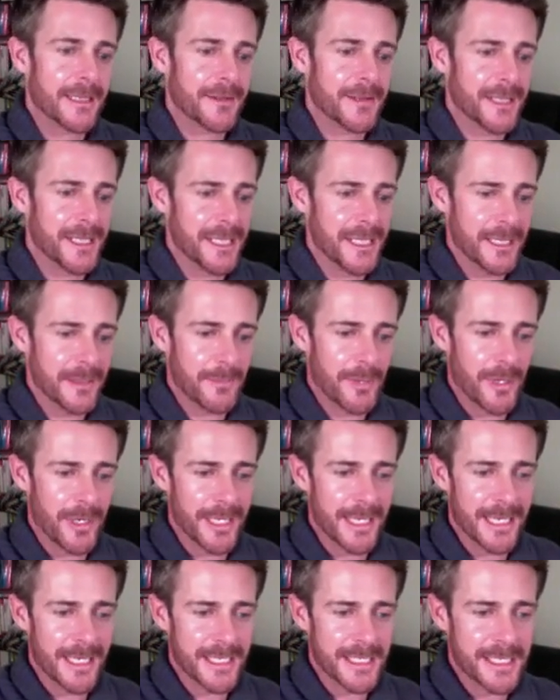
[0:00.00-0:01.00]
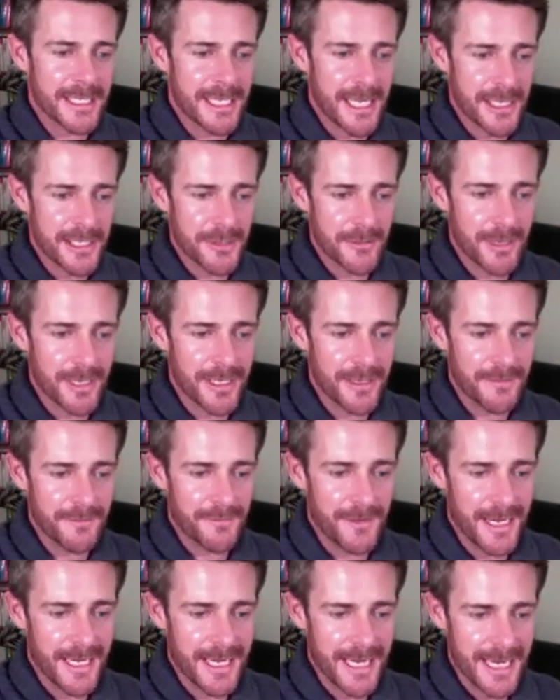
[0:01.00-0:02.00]
the polyunsaturated
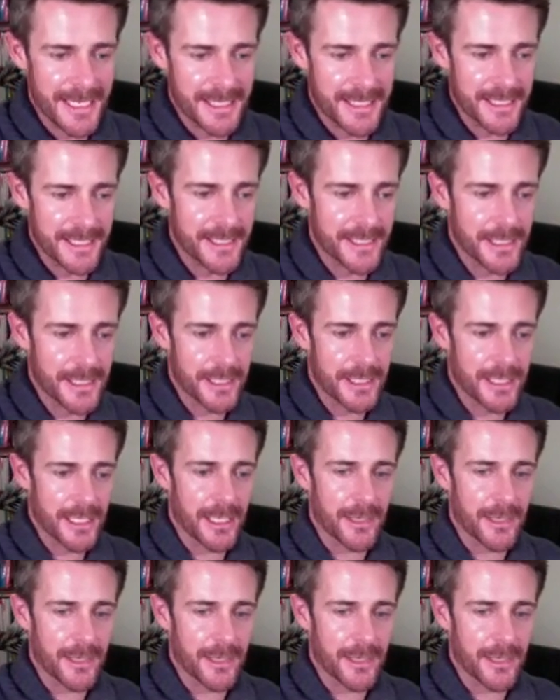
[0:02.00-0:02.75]
fatty acids